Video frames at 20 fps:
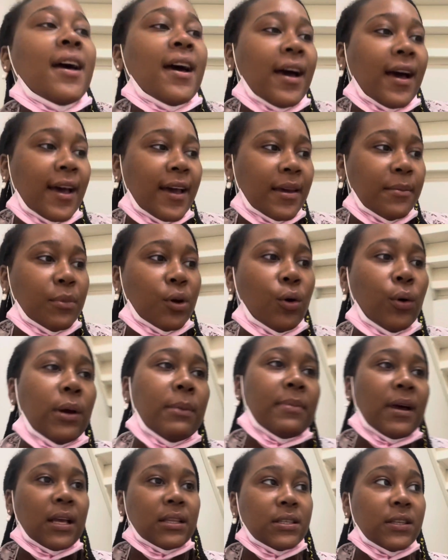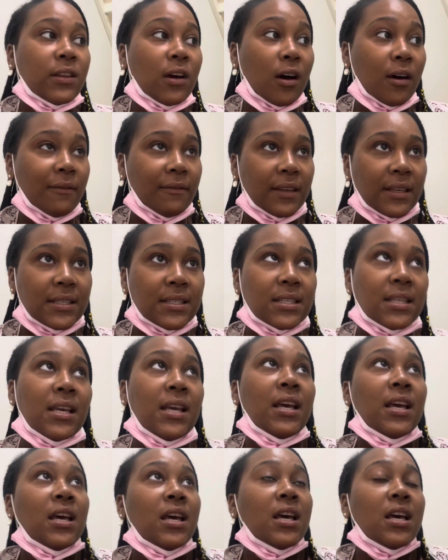I'm going back to the office
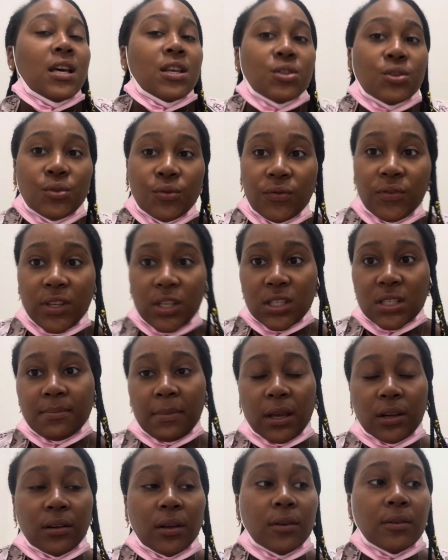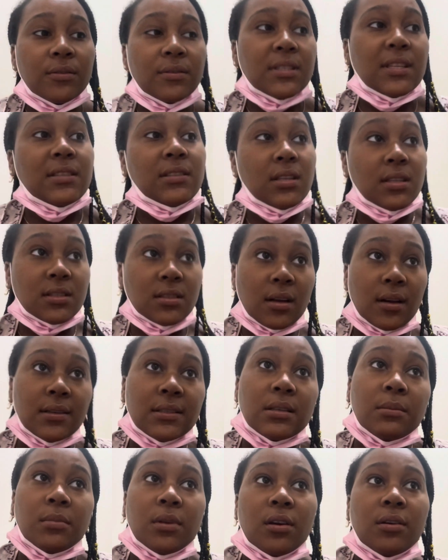to finish my notes and to start
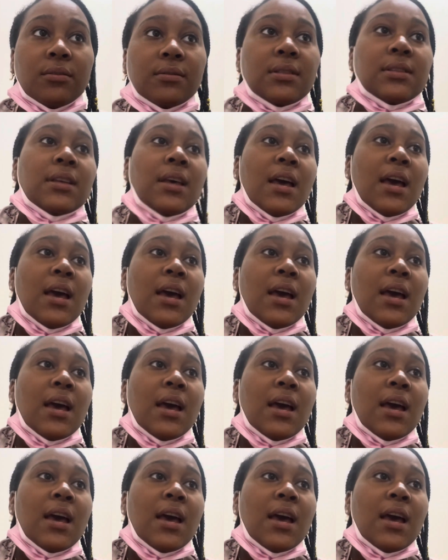some notes